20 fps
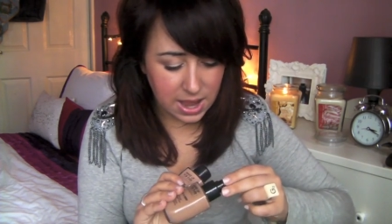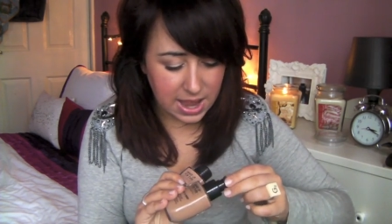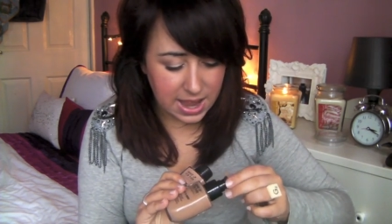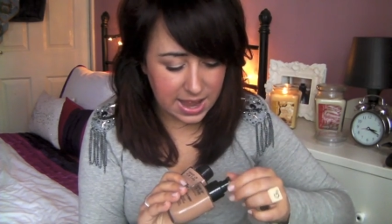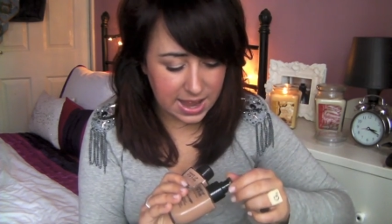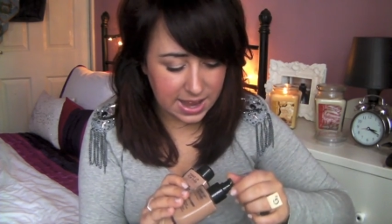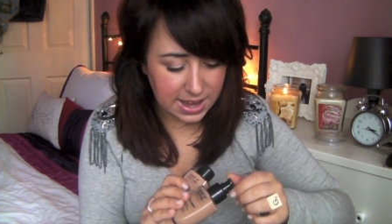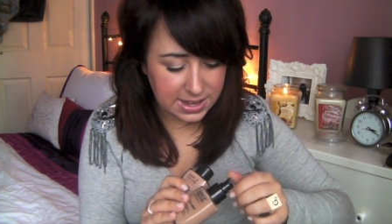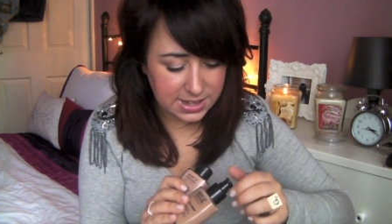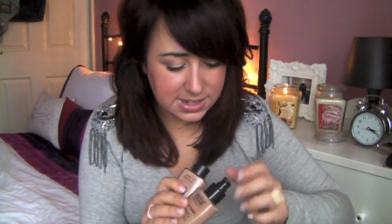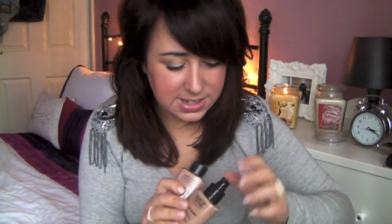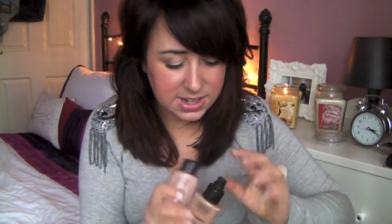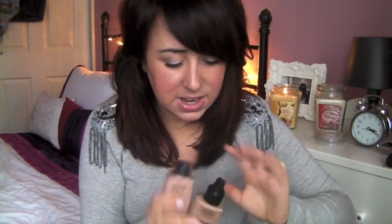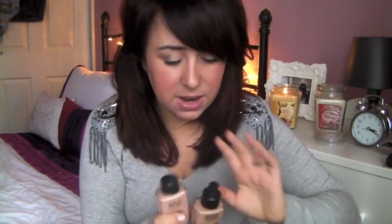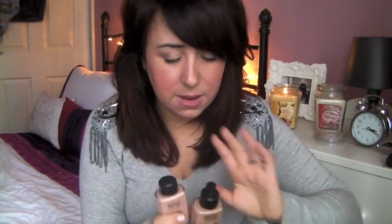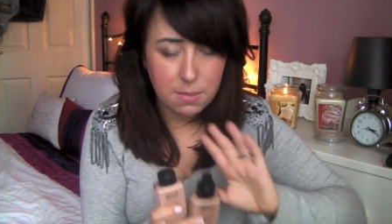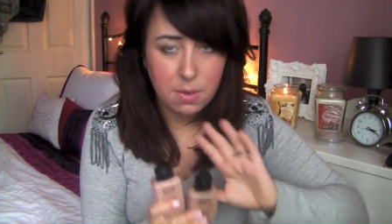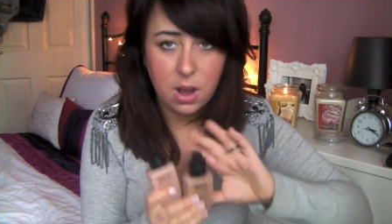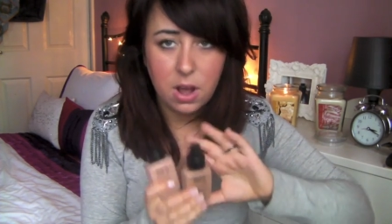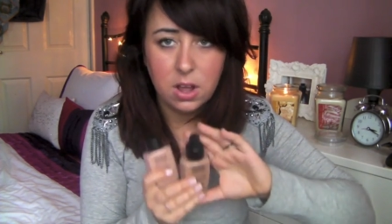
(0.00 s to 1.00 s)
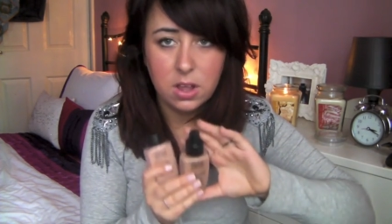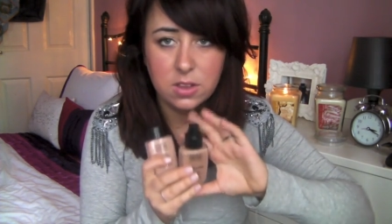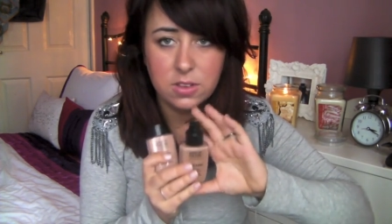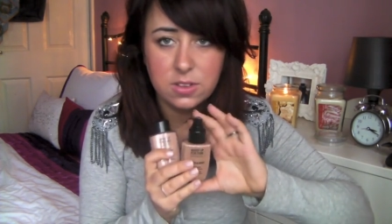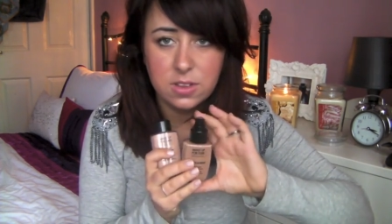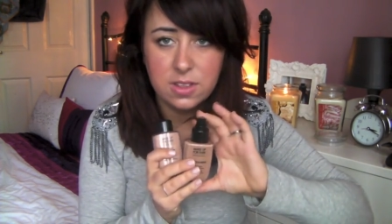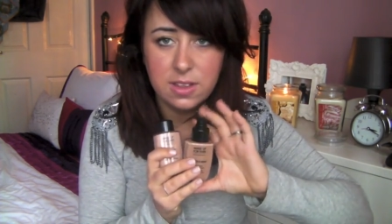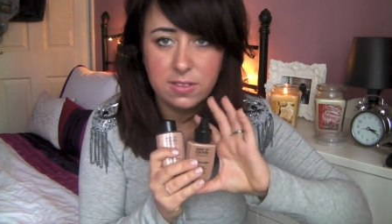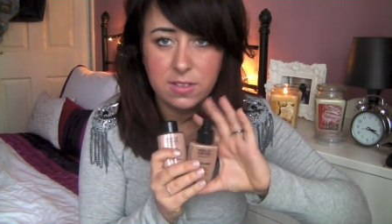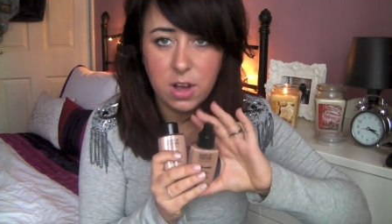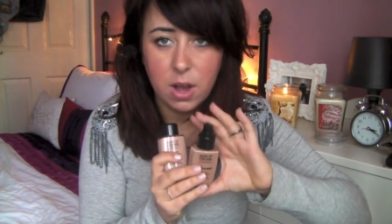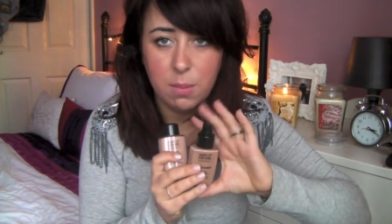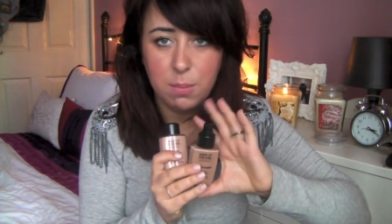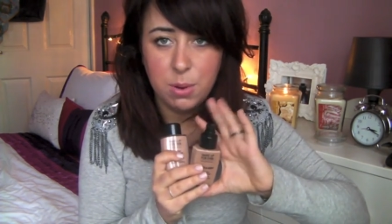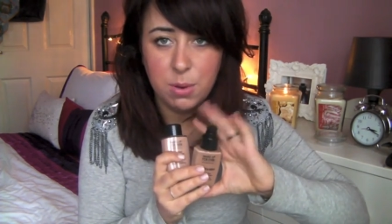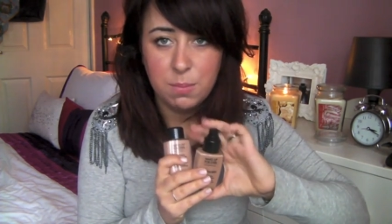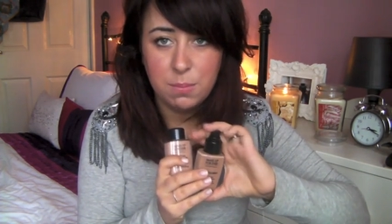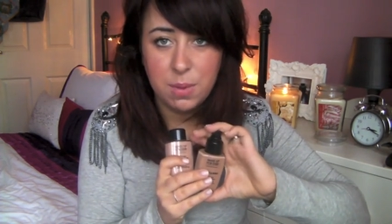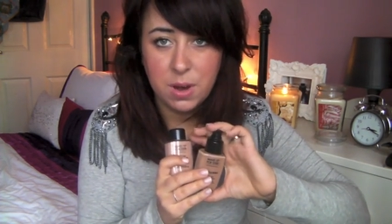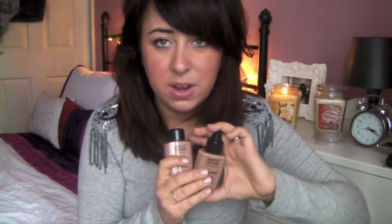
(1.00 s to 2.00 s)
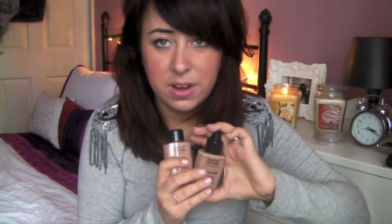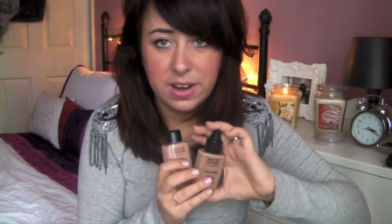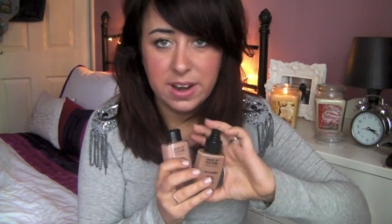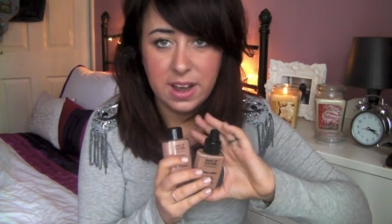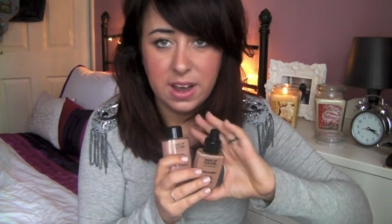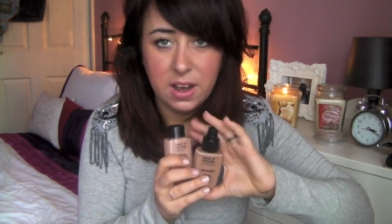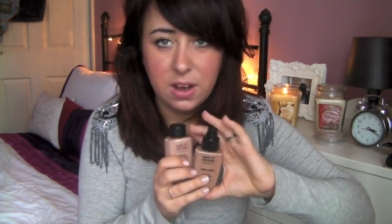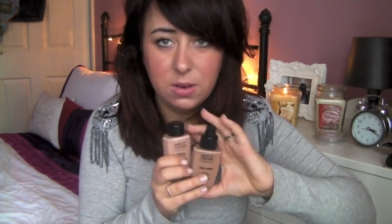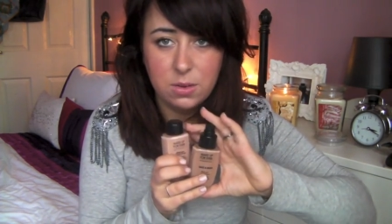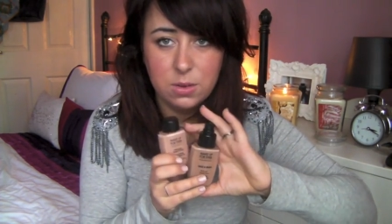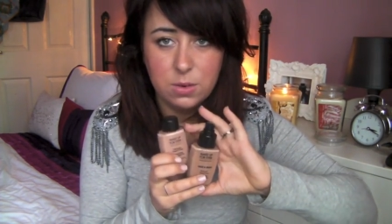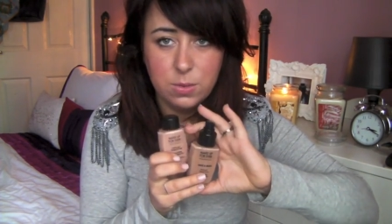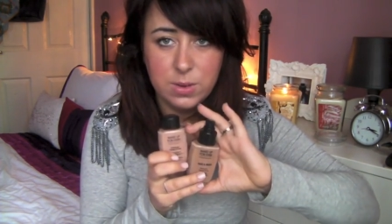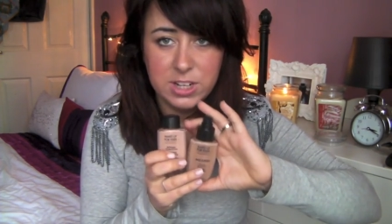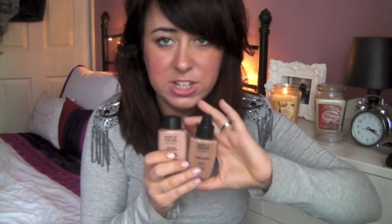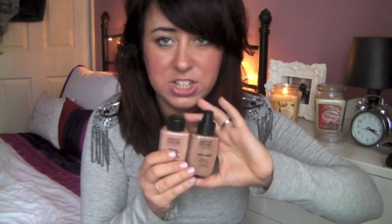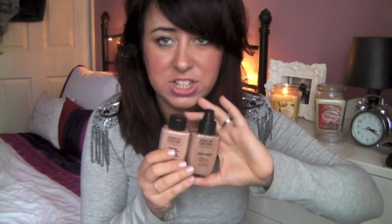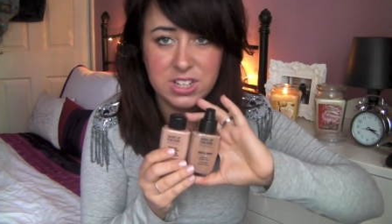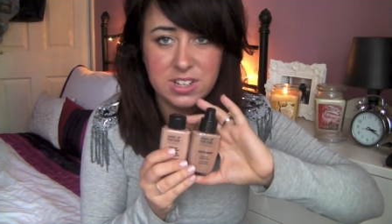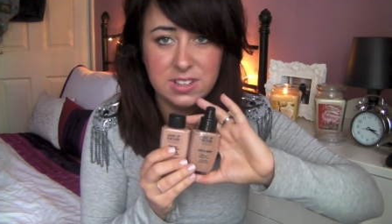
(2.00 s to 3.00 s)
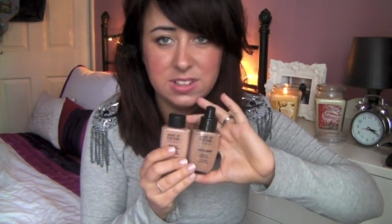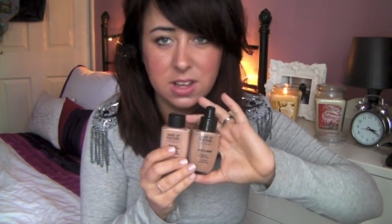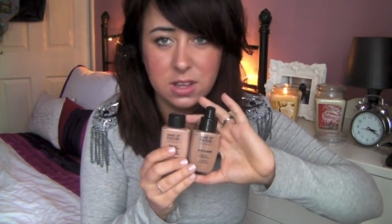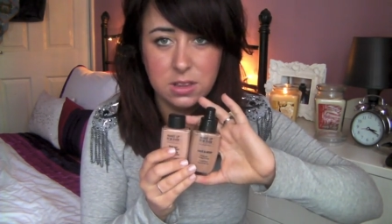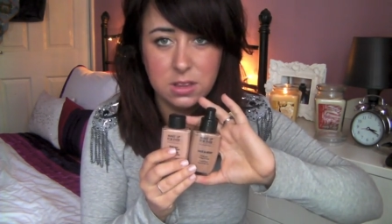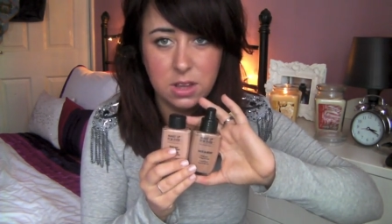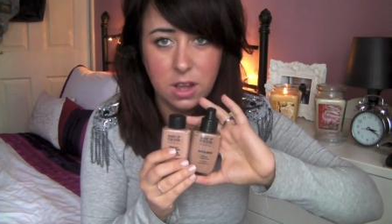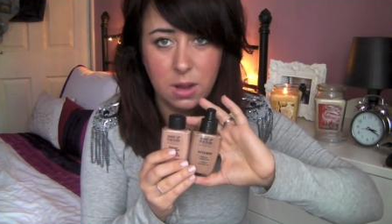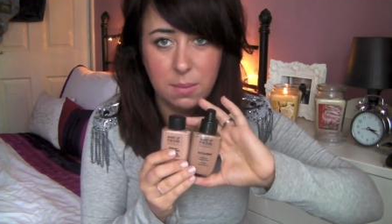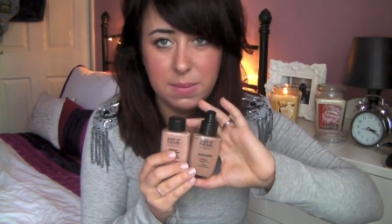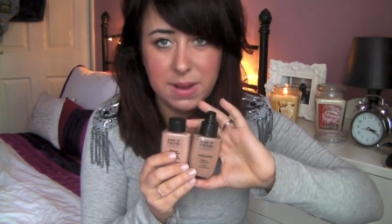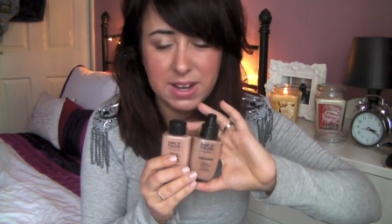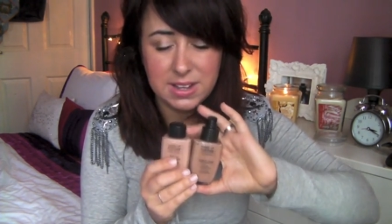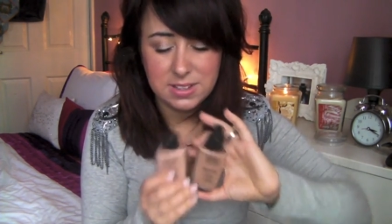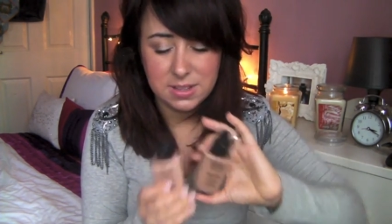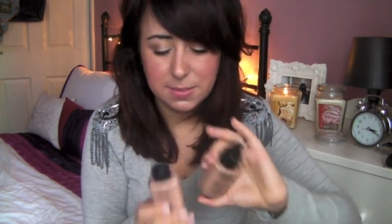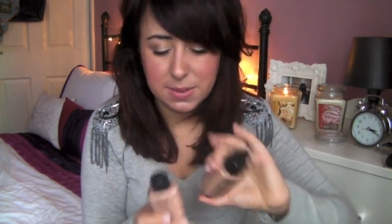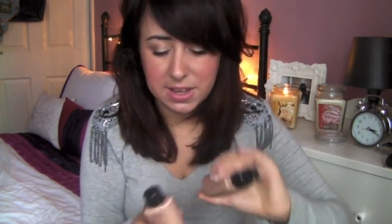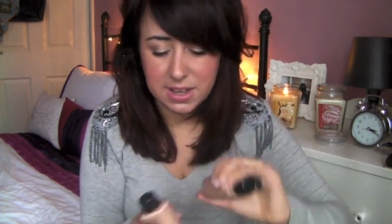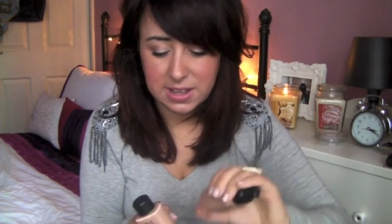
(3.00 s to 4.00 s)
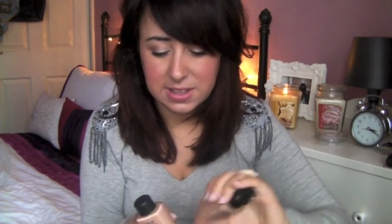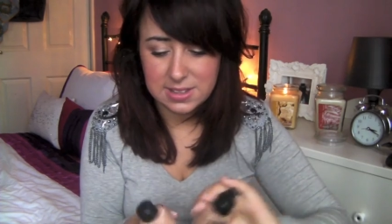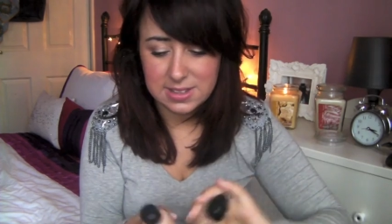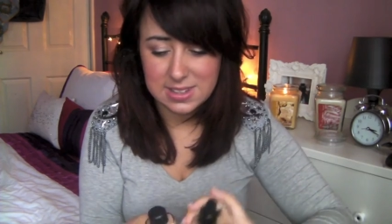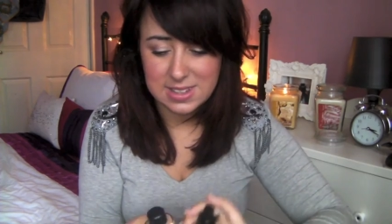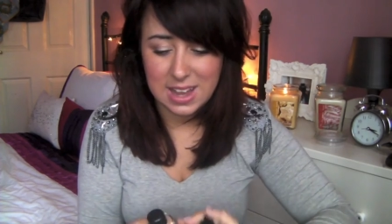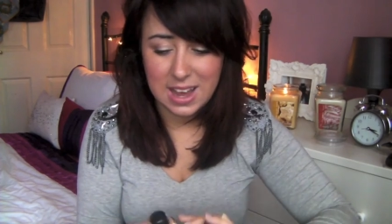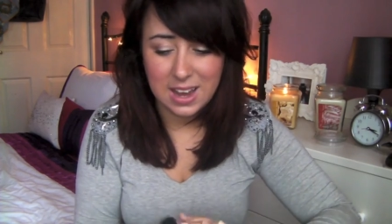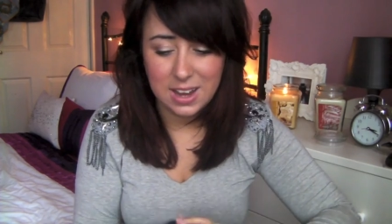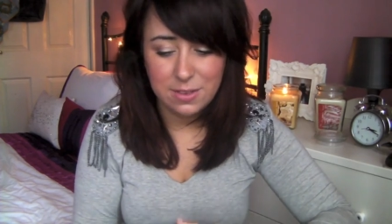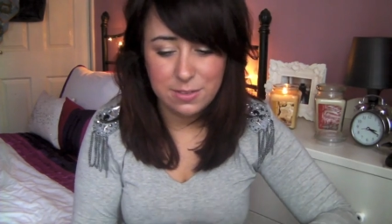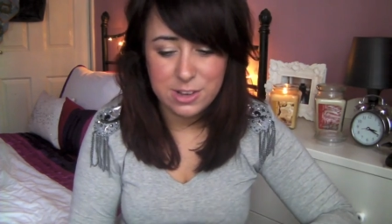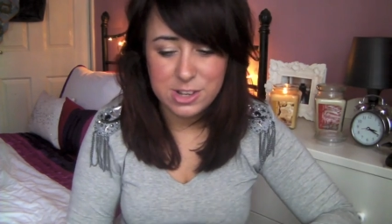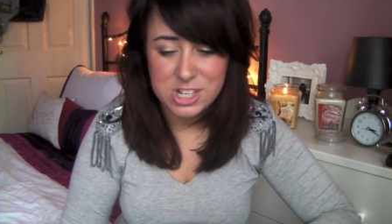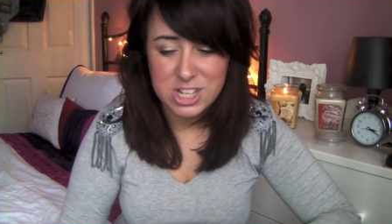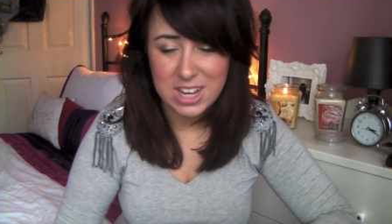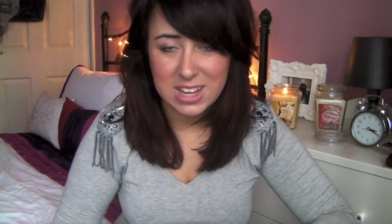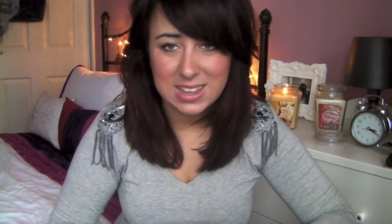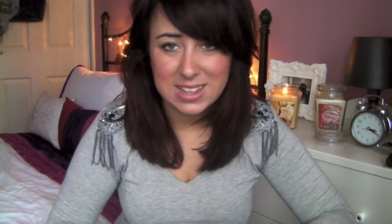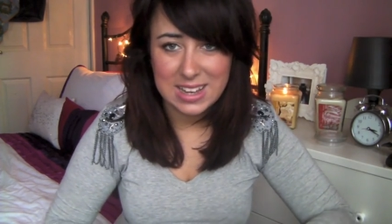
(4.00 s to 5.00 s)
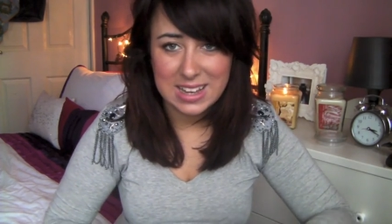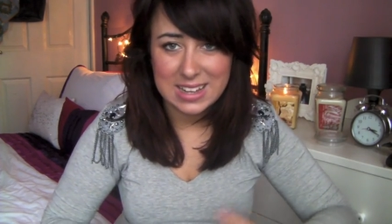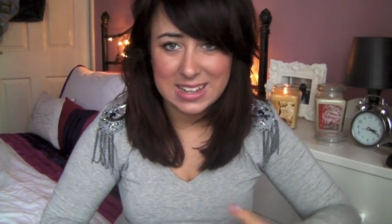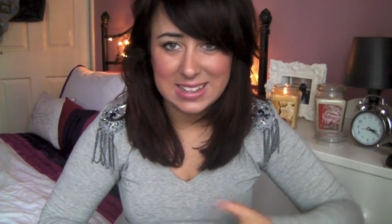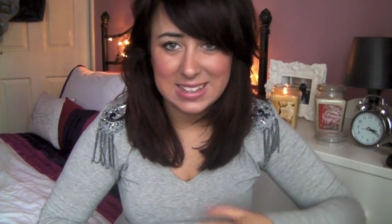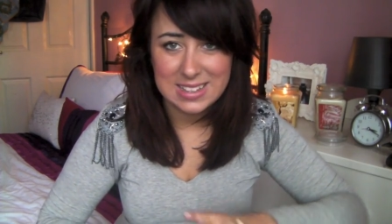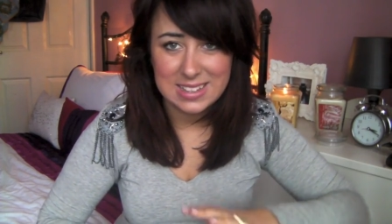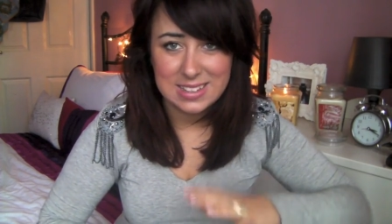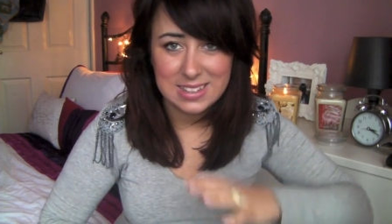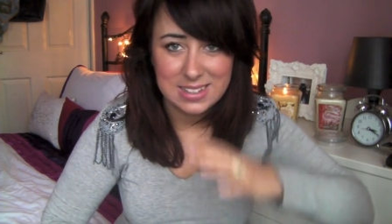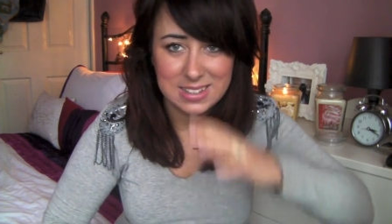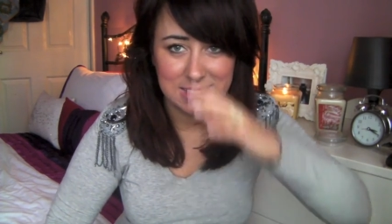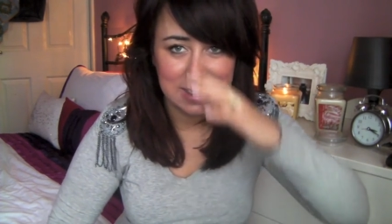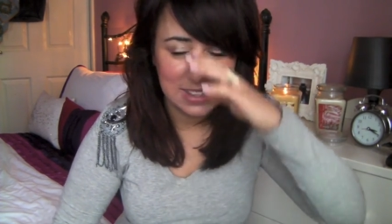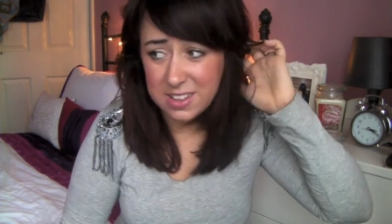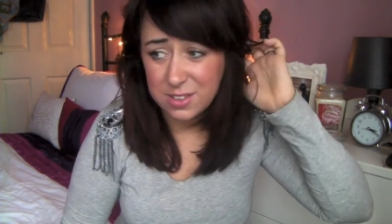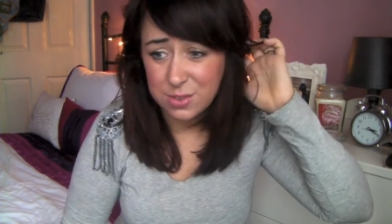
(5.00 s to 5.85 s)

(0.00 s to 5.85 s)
And also they've got a pump on now, which is a lot better because it's kind of a jelly consistency.